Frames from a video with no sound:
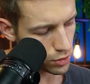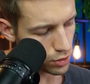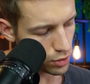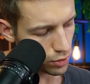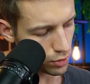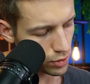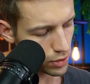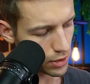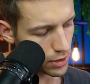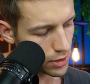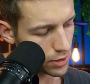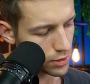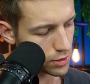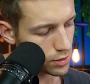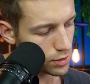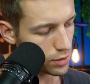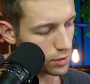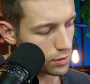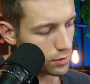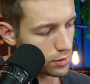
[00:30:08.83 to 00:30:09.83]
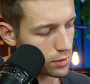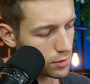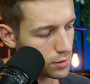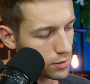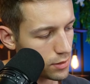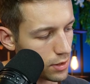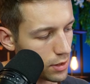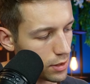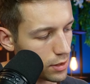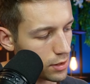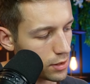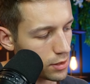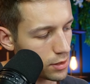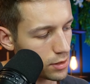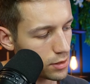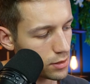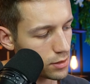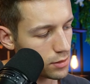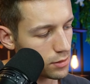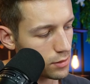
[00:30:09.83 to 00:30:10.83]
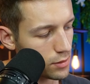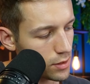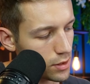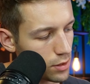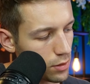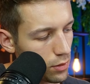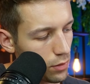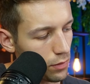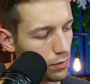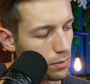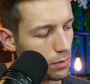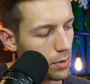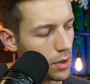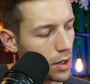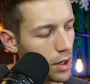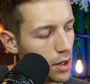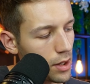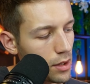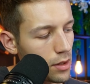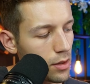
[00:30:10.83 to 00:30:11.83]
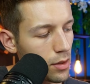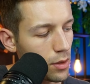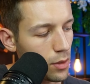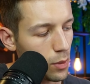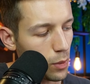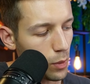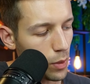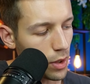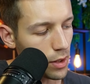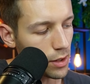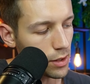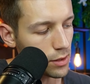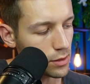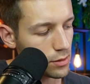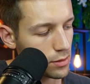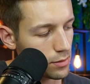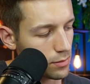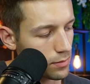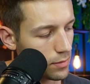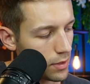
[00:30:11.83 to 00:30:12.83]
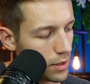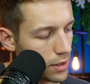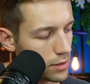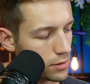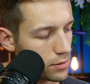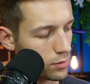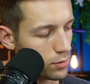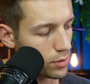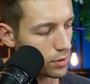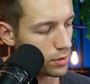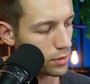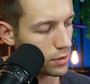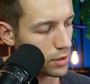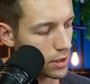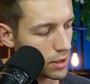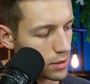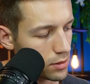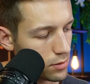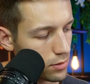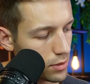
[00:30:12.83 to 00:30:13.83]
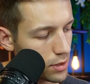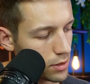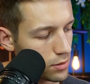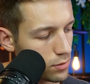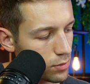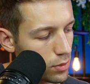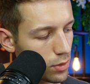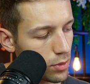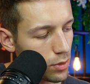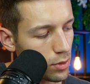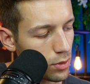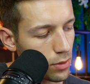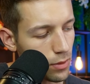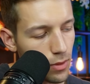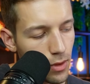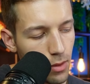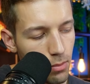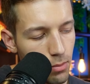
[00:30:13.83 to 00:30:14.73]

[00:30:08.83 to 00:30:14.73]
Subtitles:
so guys, here is the history of my wallet. That's really nice. Let's reload the